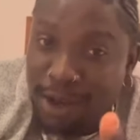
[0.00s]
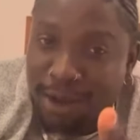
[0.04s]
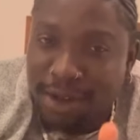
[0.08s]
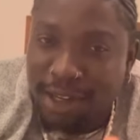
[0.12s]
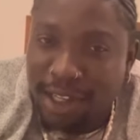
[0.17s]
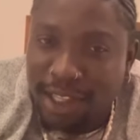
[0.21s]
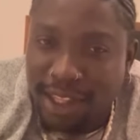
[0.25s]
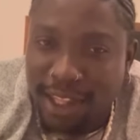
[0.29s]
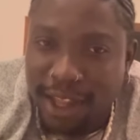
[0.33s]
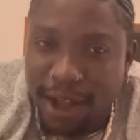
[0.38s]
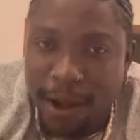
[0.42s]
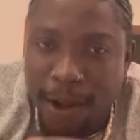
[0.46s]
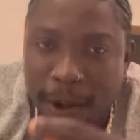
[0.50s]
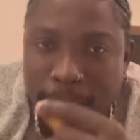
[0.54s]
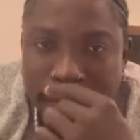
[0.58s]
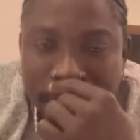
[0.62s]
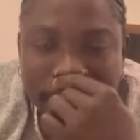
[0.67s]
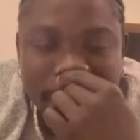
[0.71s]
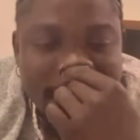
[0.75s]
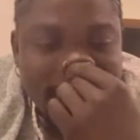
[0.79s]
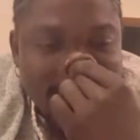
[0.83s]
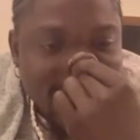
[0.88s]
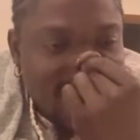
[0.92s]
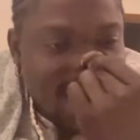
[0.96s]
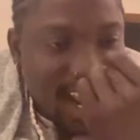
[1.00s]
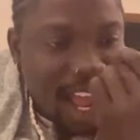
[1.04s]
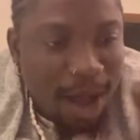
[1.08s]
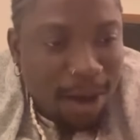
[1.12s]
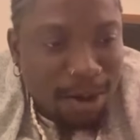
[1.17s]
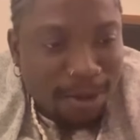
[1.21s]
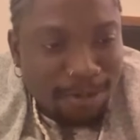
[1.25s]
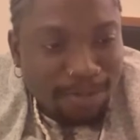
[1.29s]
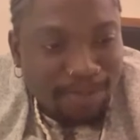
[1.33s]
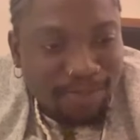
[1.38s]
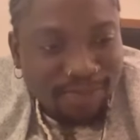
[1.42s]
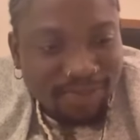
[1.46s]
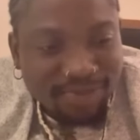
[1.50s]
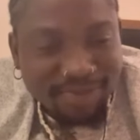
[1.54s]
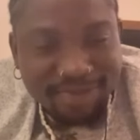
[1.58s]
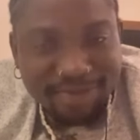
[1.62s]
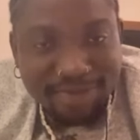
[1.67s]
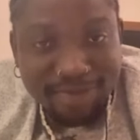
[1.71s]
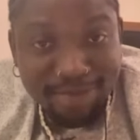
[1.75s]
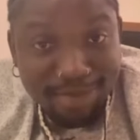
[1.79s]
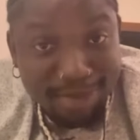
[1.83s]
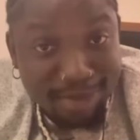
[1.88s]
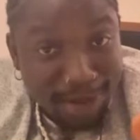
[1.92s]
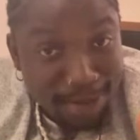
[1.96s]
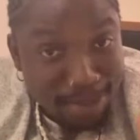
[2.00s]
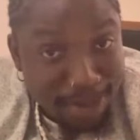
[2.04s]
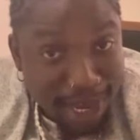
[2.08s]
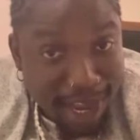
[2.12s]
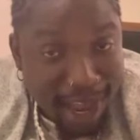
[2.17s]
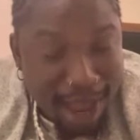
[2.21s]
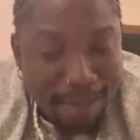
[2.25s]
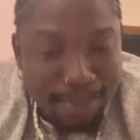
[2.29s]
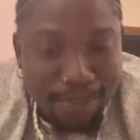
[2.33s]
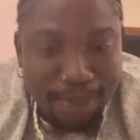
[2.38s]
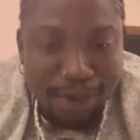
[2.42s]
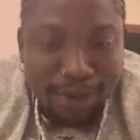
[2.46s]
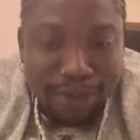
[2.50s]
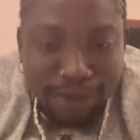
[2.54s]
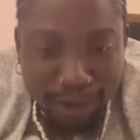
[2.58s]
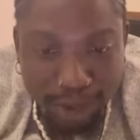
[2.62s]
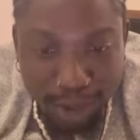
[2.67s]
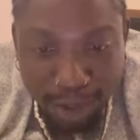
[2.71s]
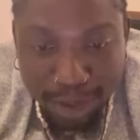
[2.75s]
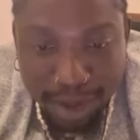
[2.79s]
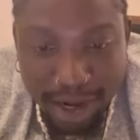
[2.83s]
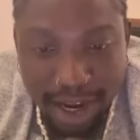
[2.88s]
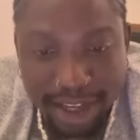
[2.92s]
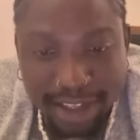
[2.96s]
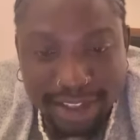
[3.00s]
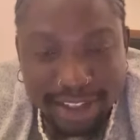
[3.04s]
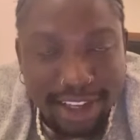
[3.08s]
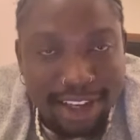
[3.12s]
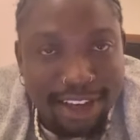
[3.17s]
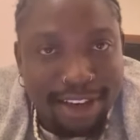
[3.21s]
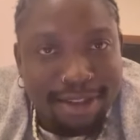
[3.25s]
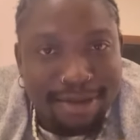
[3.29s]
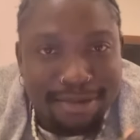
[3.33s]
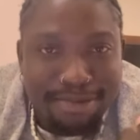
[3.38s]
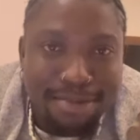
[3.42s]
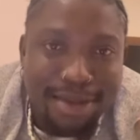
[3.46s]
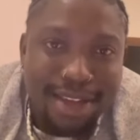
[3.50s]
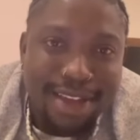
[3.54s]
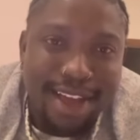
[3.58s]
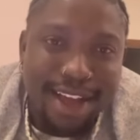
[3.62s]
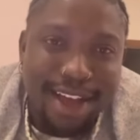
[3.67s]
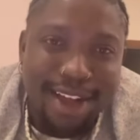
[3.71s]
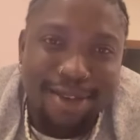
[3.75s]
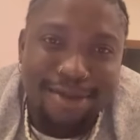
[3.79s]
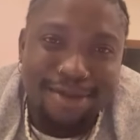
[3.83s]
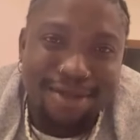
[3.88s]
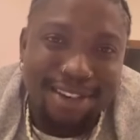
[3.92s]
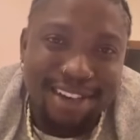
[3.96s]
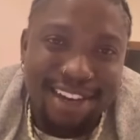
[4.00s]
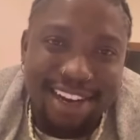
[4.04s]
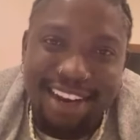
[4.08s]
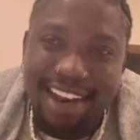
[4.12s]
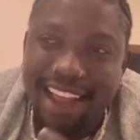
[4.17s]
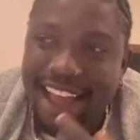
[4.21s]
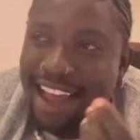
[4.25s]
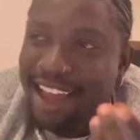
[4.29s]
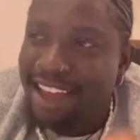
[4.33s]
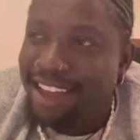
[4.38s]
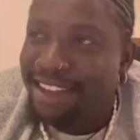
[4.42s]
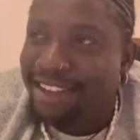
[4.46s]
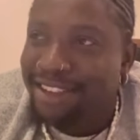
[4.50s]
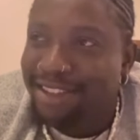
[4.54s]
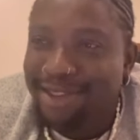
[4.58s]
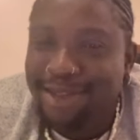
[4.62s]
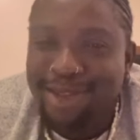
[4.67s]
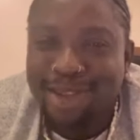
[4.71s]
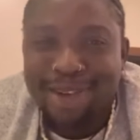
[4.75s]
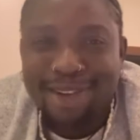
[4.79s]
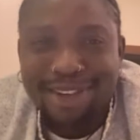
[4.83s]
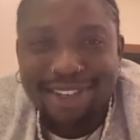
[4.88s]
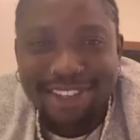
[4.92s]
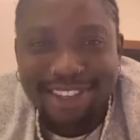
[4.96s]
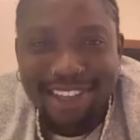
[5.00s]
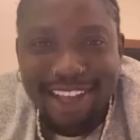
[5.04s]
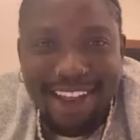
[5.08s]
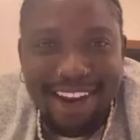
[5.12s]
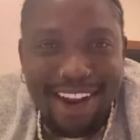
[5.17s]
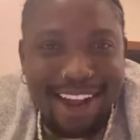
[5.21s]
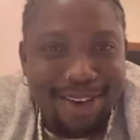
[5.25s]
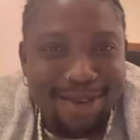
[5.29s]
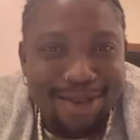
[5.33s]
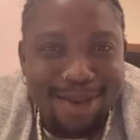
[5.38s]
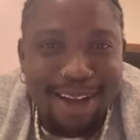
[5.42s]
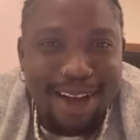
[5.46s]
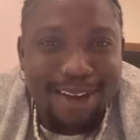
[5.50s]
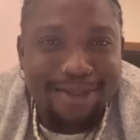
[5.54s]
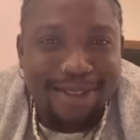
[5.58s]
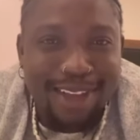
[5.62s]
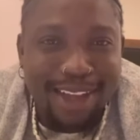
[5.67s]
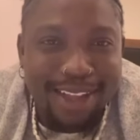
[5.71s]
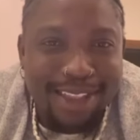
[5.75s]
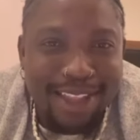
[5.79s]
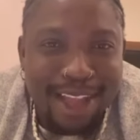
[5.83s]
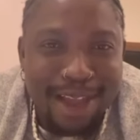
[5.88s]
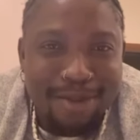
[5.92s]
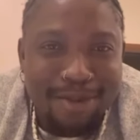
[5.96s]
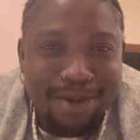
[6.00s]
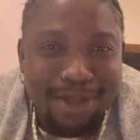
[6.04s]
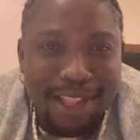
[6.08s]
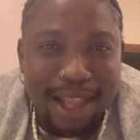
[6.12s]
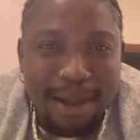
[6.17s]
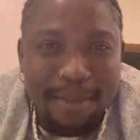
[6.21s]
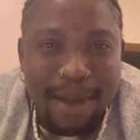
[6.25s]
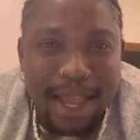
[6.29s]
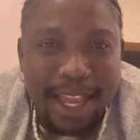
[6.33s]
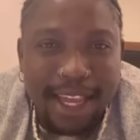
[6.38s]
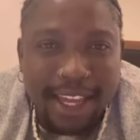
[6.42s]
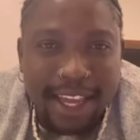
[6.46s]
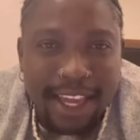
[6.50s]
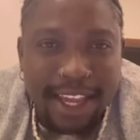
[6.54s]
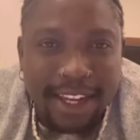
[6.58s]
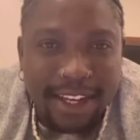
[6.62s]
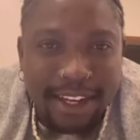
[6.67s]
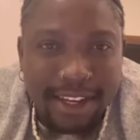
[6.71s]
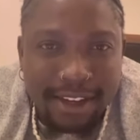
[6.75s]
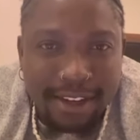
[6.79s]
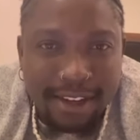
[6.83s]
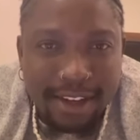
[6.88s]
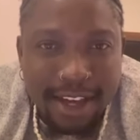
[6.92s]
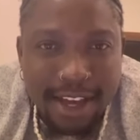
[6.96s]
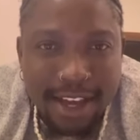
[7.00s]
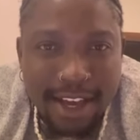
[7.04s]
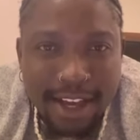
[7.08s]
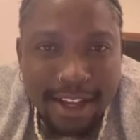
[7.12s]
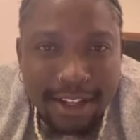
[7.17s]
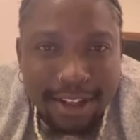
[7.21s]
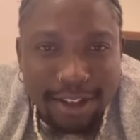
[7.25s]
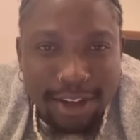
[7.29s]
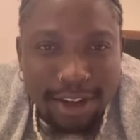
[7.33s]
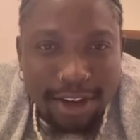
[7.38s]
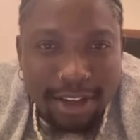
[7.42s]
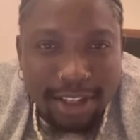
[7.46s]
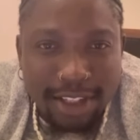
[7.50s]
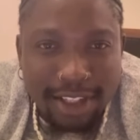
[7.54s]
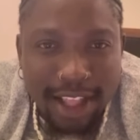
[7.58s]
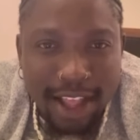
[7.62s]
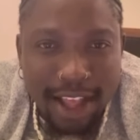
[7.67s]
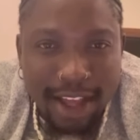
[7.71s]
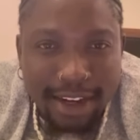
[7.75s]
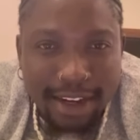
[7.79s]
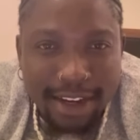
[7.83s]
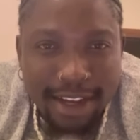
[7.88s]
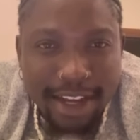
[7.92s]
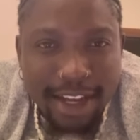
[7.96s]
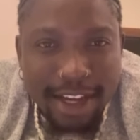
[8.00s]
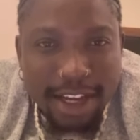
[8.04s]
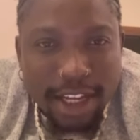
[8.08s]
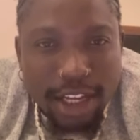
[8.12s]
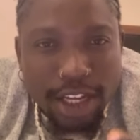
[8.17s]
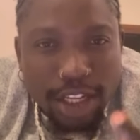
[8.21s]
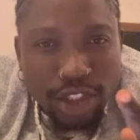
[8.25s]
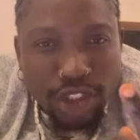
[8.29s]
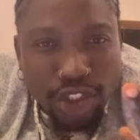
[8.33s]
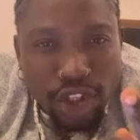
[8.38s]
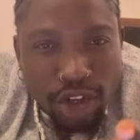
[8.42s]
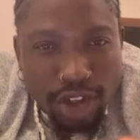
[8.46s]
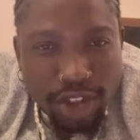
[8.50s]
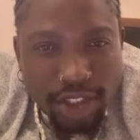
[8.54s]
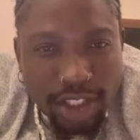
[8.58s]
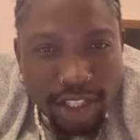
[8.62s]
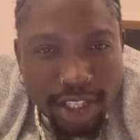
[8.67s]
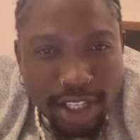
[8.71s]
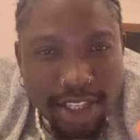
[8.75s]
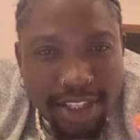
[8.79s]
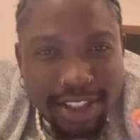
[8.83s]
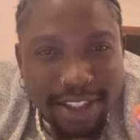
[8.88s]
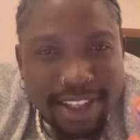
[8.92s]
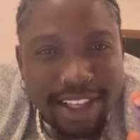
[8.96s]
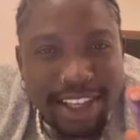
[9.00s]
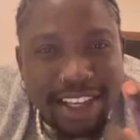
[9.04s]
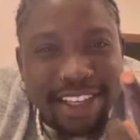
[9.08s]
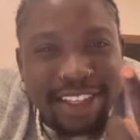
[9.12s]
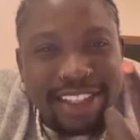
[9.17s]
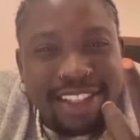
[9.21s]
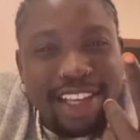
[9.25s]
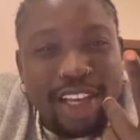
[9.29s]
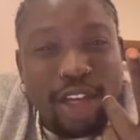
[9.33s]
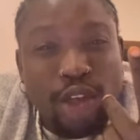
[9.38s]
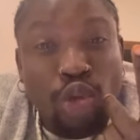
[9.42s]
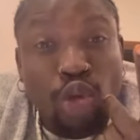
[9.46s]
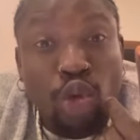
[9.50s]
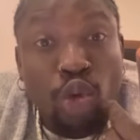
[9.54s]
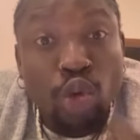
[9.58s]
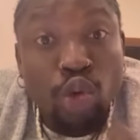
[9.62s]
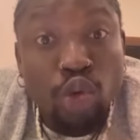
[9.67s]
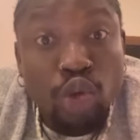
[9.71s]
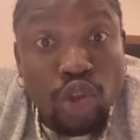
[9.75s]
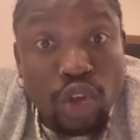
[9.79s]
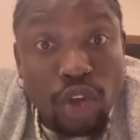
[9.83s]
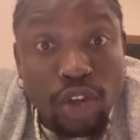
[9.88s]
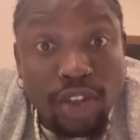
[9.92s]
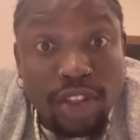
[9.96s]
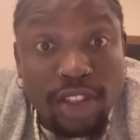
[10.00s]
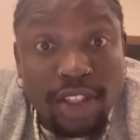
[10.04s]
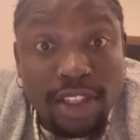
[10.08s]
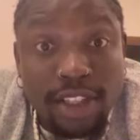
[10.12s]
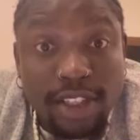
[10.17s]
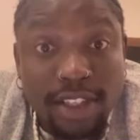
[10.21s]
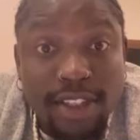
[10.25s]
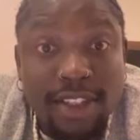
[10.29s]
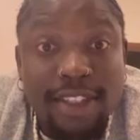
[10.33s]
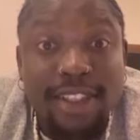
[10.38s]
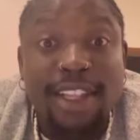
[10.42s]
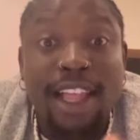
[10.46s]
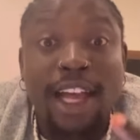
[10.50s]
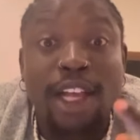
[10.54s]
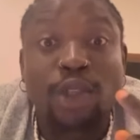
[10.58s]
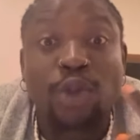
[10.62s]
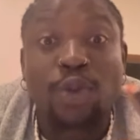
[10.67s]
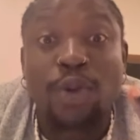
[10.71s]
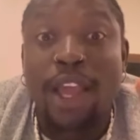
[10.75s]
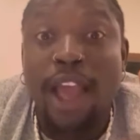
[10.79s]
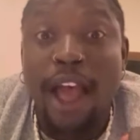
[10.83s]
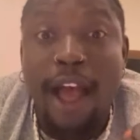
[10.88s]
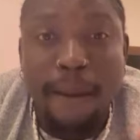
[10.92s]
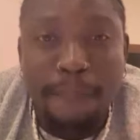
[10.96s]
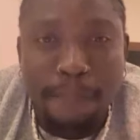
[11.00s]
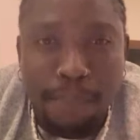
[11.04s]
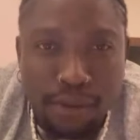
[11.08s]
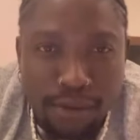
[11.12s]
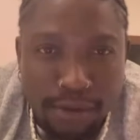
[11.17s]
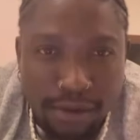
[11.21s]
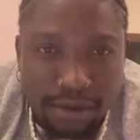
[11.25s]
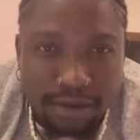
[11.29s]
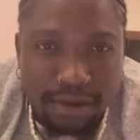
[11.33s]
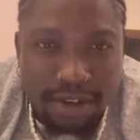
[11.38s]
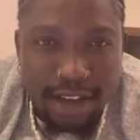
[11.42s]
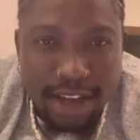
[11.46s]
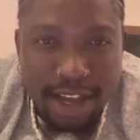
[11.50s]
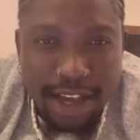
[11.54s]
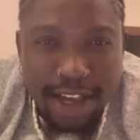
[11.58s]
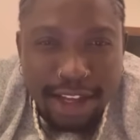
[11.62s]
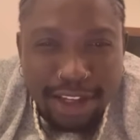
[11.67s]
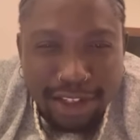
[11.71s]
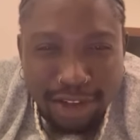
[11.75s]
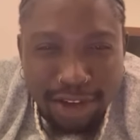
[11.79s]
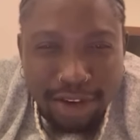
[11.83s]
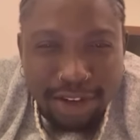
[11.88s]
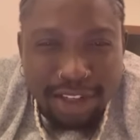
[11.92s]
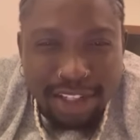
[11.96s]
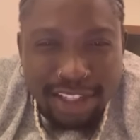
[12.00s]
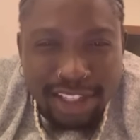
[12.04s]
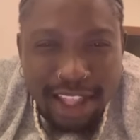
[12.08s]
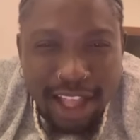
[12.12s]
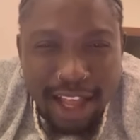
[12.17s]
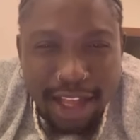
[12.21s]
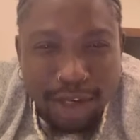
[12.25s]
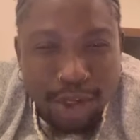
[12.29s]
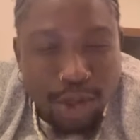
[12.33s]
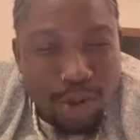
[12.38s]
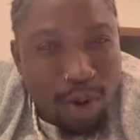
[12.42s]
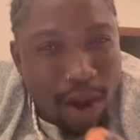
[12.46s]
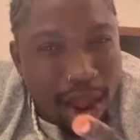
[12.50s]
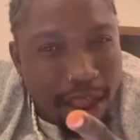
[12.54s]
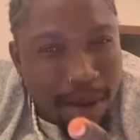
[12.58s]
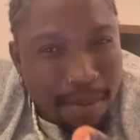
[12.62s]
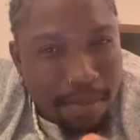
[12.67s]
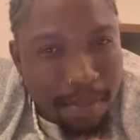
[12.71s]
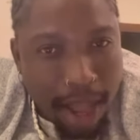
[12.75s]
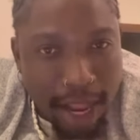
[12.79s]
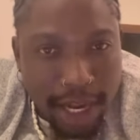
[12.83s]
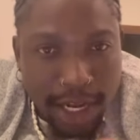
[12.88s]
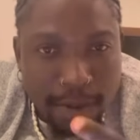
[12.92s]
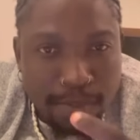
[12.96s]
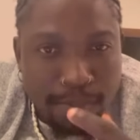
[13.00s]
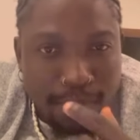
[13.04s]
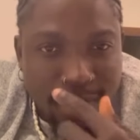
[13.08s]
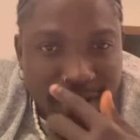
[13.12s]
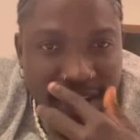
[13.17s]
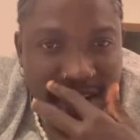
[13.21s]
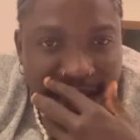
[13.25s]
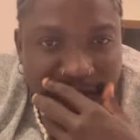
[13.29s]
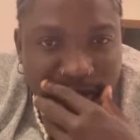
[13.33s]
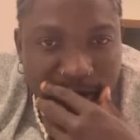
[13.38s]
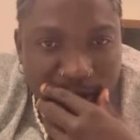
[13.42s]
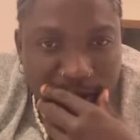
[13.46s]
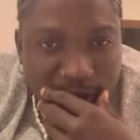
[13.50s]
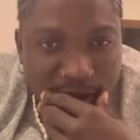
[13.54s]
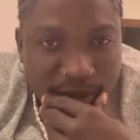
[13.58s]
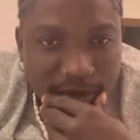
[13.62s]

they tell. Now, make I prove to na say, me, I know they lie. You understand? I don't have that time. What am I gaining? Do you understand? Justice is a true justice that will happen. Do you understand? You are a manipulator.